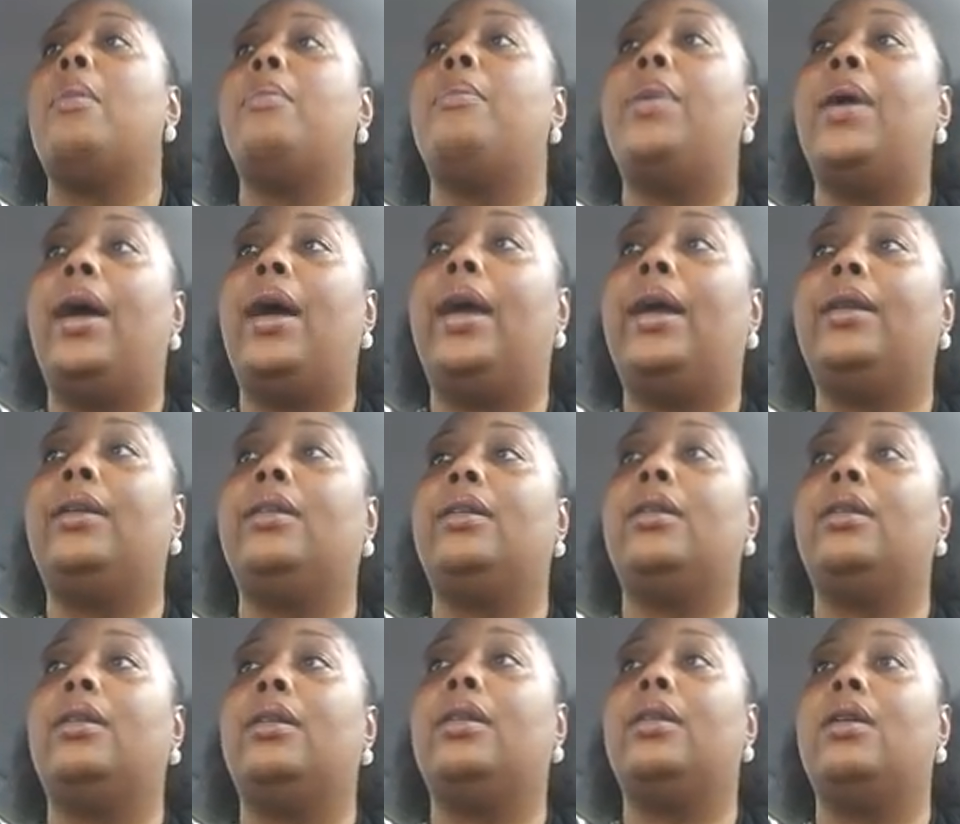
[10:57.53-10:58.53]
But
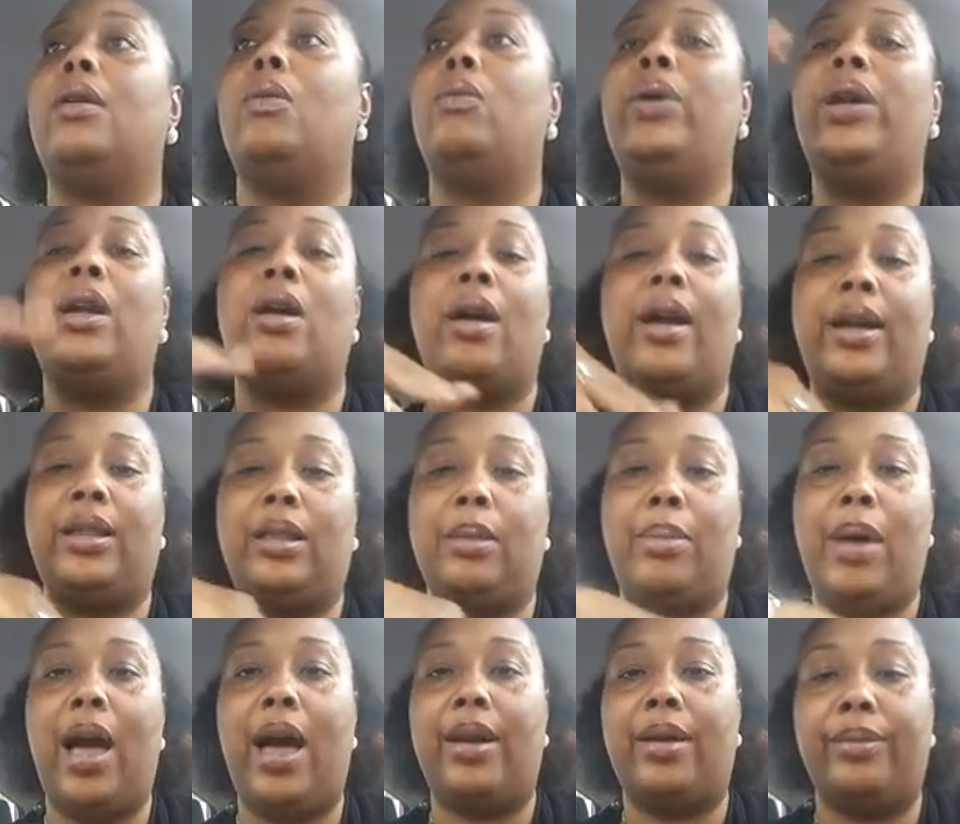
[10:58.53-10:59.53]
we are at
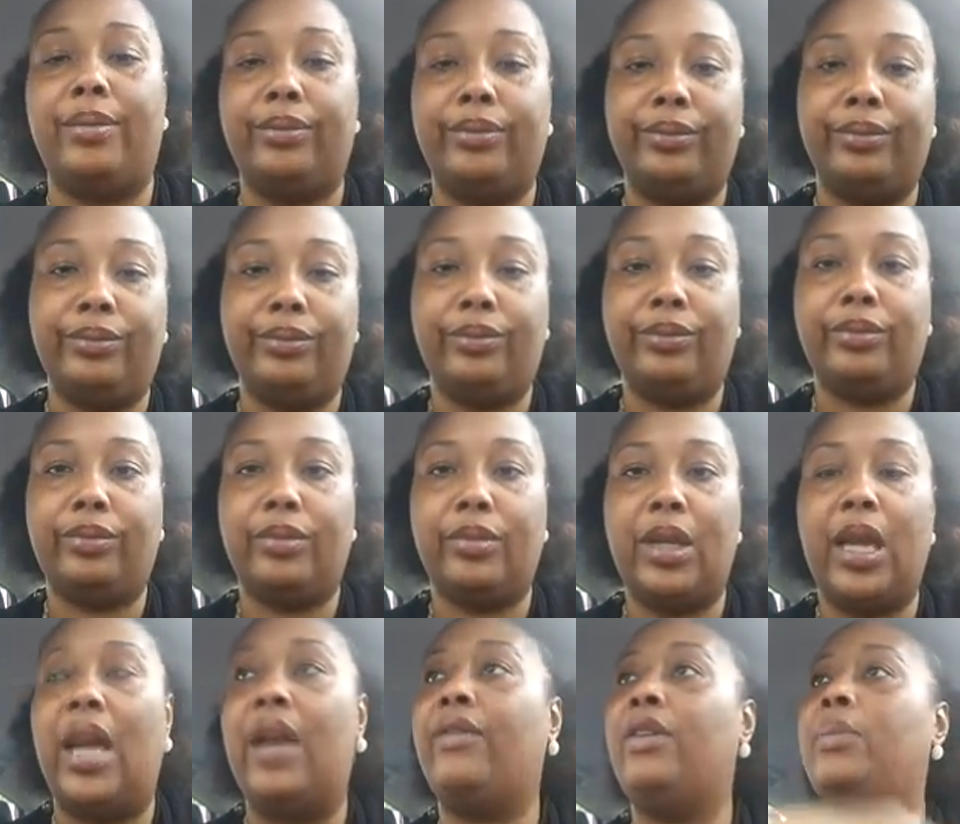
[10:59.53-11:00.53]
the bottom.
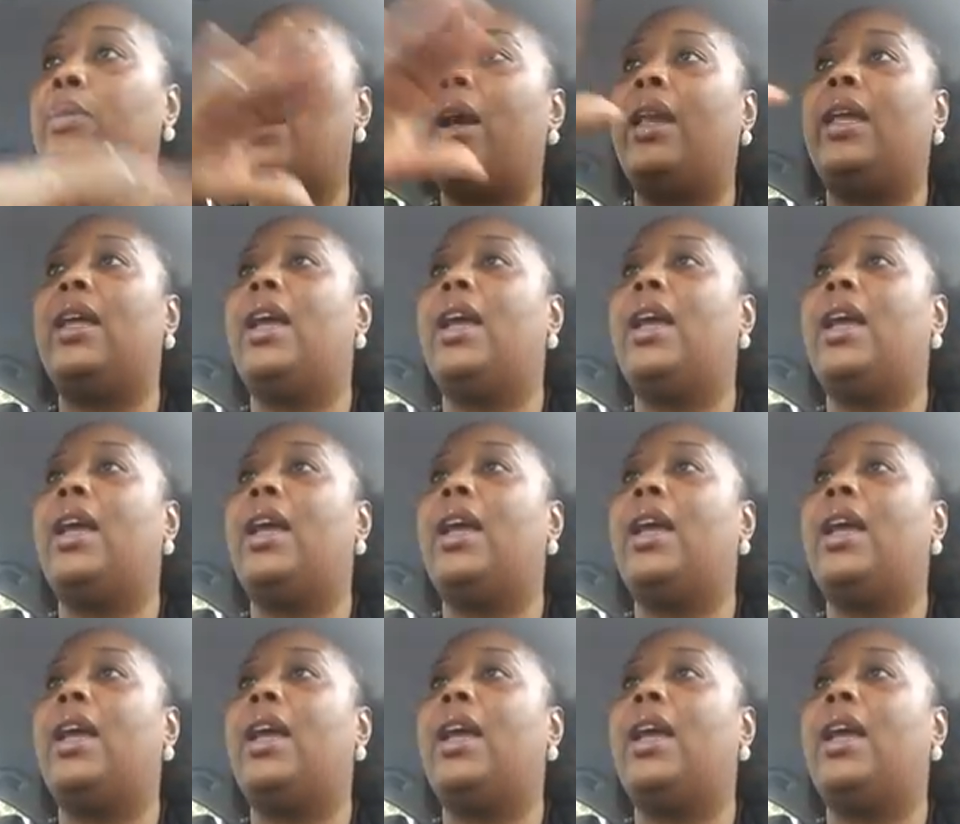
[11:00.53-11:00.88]
Every